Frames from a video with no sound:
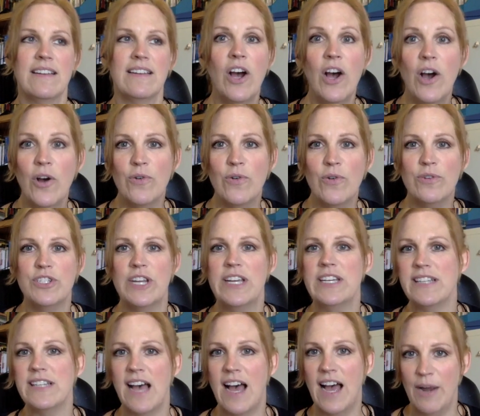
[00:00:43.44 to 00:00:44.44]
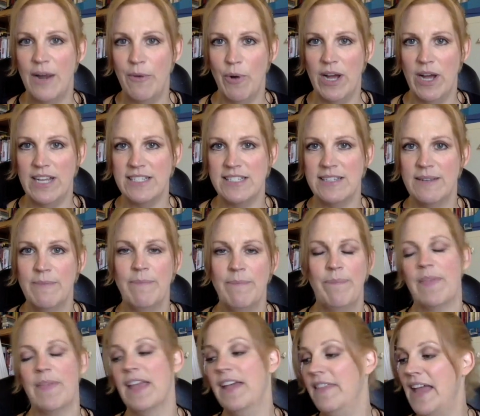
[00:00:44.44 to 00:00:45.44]
coach as I was,
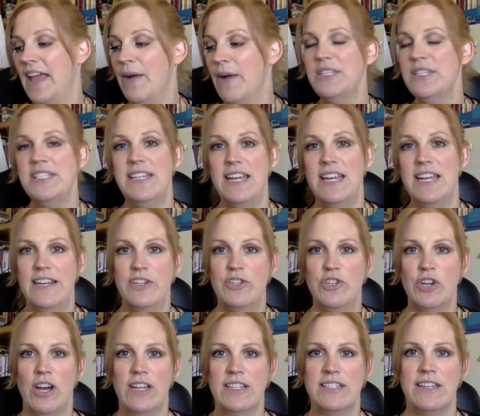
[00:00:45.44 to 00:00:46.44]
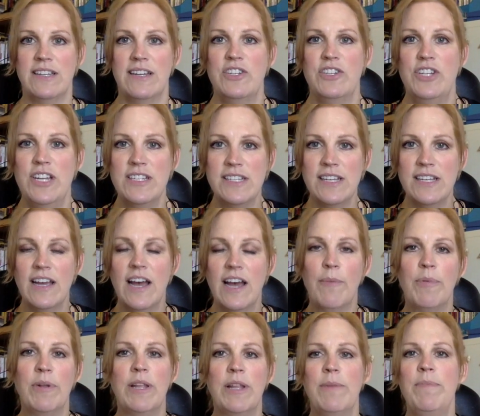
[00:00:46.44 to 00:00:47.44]
and that was Danny Johnson. And she has a
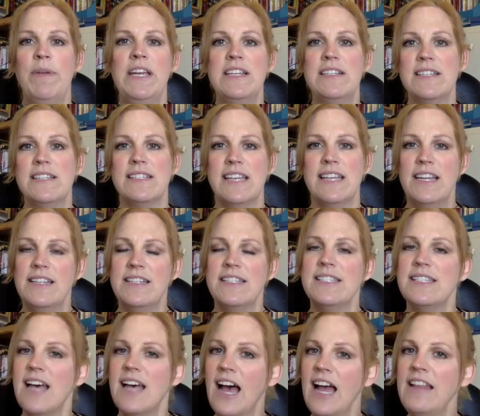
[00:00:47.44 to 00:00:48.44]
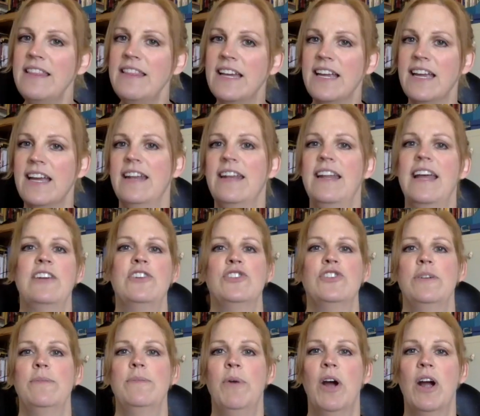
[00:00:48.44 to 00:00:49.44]
couple of pieces inside the
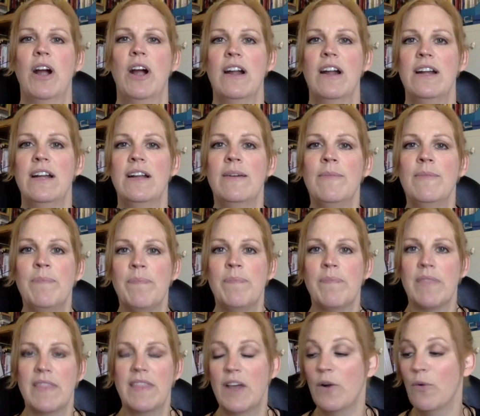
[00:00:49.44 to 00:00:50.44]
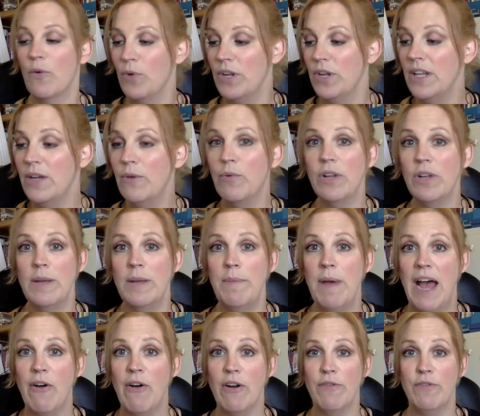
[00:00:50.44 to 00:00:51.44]
connection part that are really
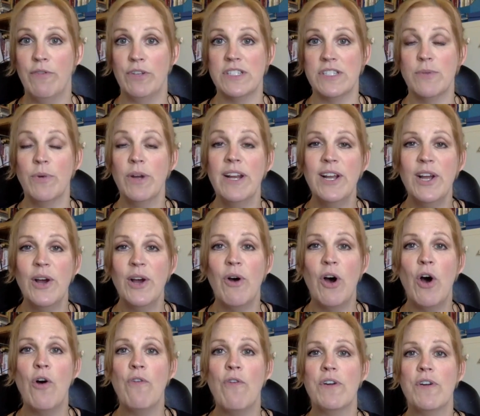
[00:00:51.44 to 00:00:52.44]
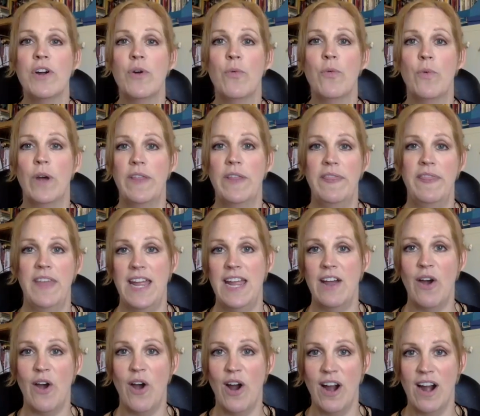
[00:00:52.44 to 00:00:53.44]
powerful. So we're going to go over what they
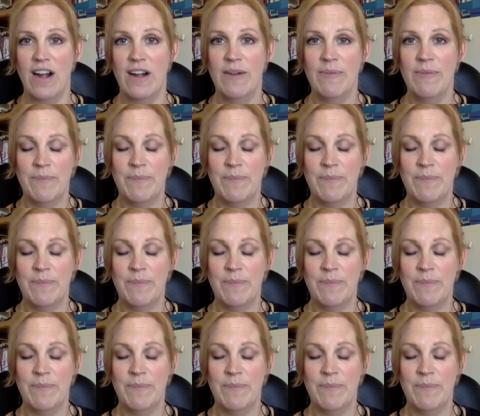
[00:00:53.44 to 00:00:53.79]
are.